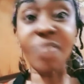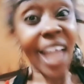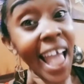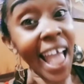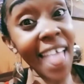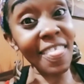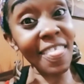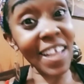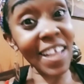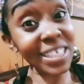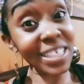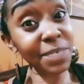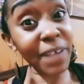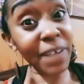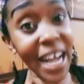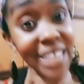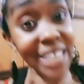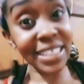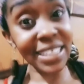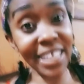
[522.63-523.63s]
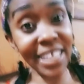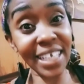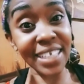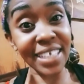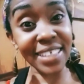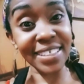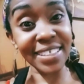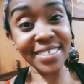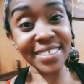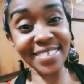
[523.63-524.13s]
and that's what I did.
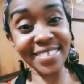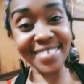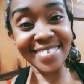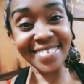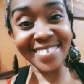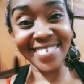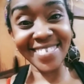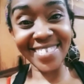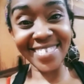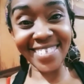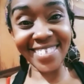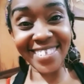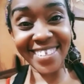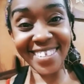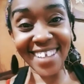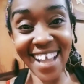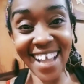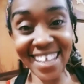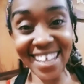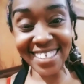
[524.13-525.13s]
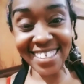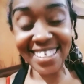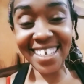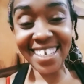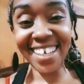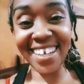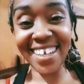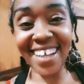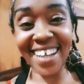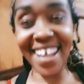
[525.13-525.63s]
I
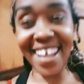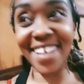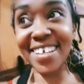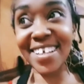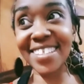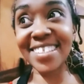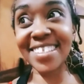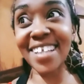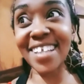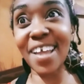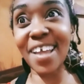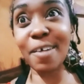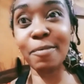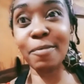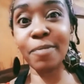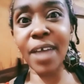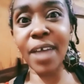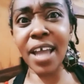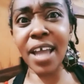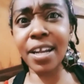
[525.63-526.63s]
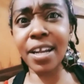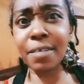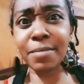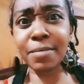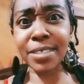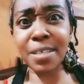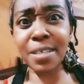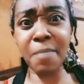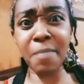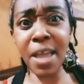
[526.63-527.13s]
did it, and it
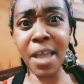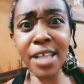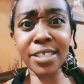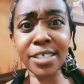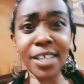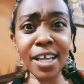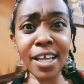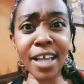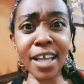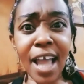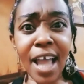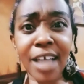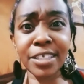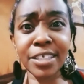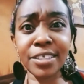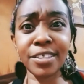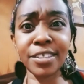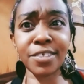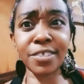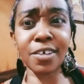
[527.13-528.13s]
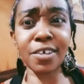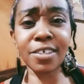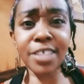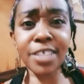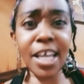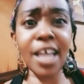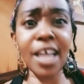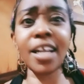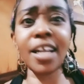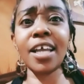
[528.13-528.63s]
was amazing. I
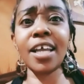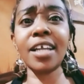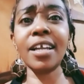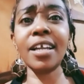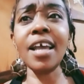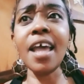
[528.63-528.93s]
sautéed it,